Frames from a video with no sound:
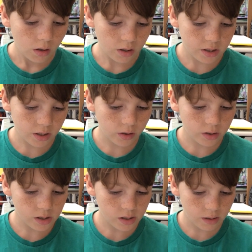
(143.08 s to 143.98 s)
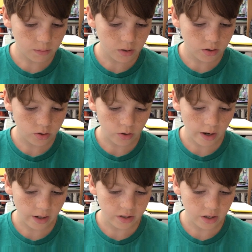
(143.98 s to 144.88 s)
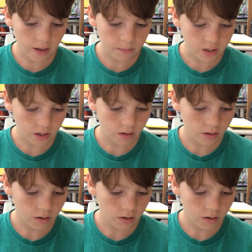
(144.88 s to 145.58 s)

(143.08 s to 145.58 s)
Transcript: The stillness seemed strange and empty.